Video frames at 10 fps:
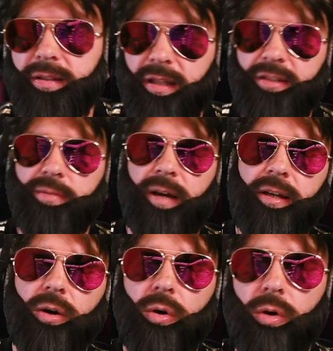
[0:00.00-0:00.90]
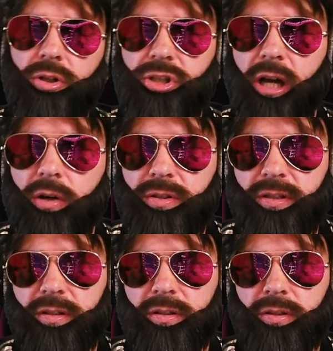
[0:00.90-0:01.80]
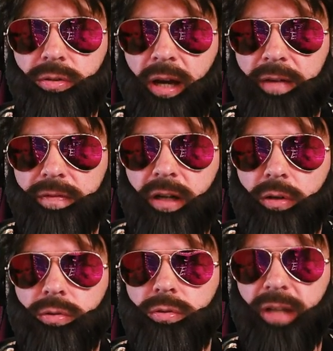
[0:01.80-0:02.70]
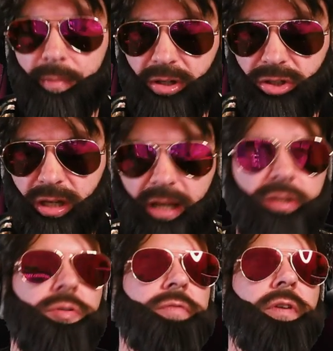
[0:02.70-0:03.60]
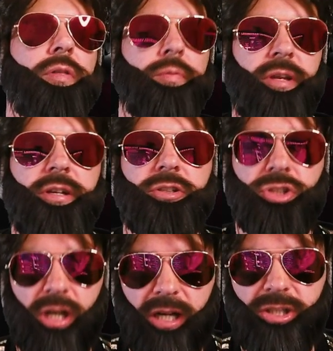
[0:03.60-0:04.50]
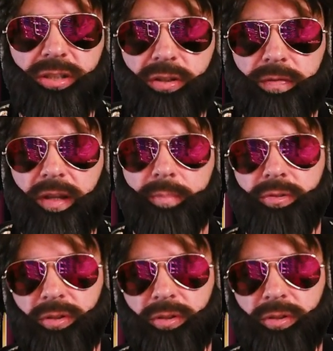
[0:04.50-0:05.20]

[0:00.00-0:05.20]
That's why all shouts you have now do damage, and you have 3 charges of them.